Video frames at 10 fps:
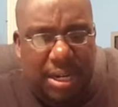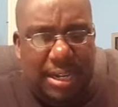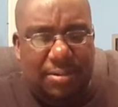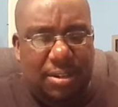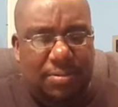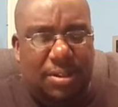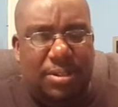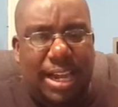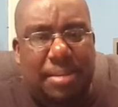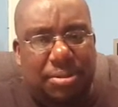it the the
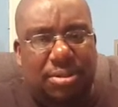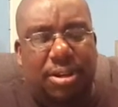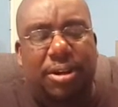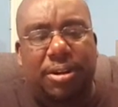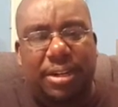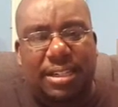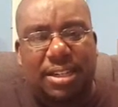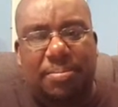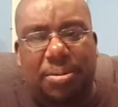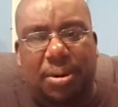tables turned at
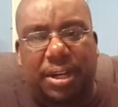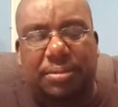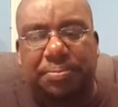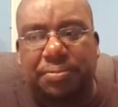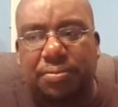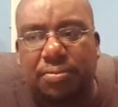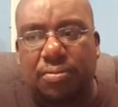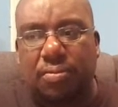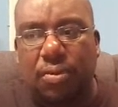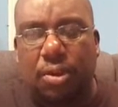some point
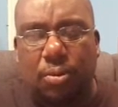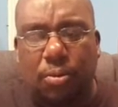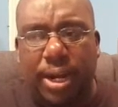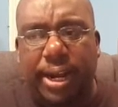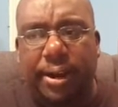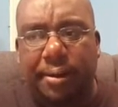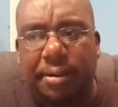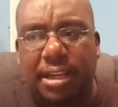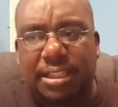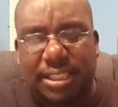where
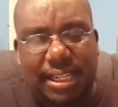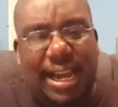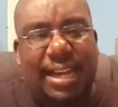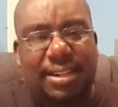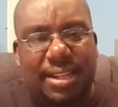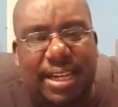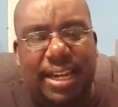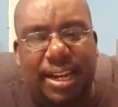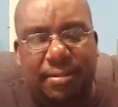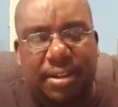she had to take
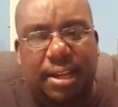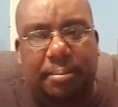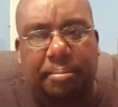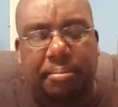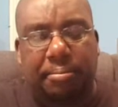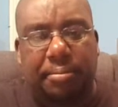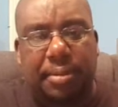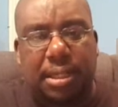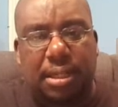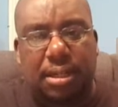care of him.
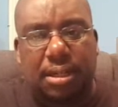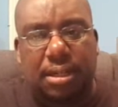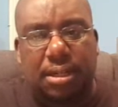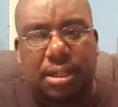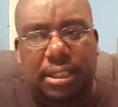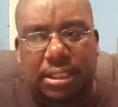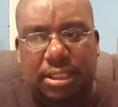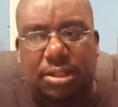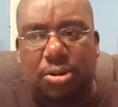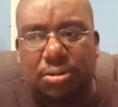
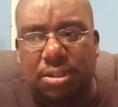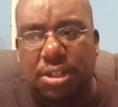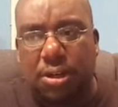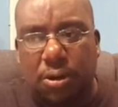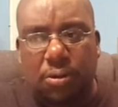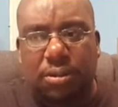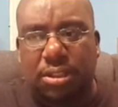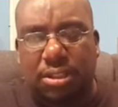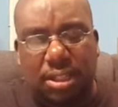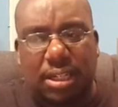Those, you know,
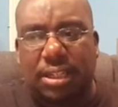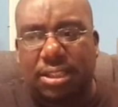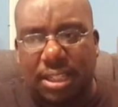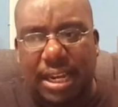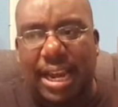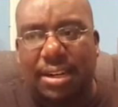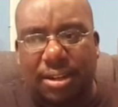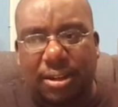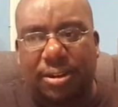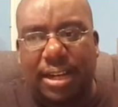she she had to
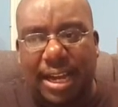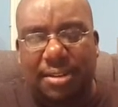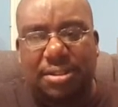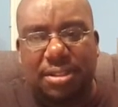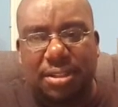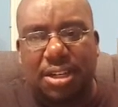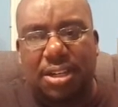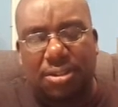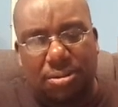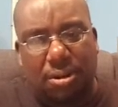learn how to
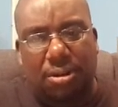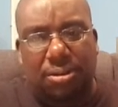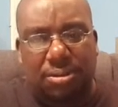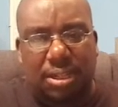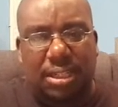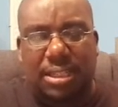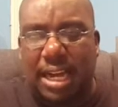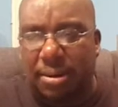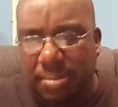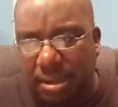do all those things,
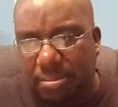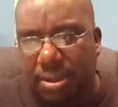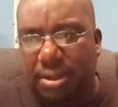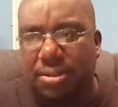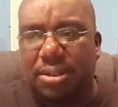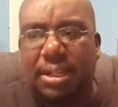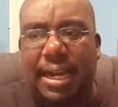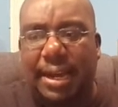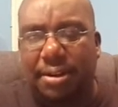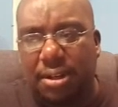how to pay bills, and
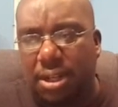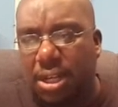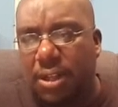how to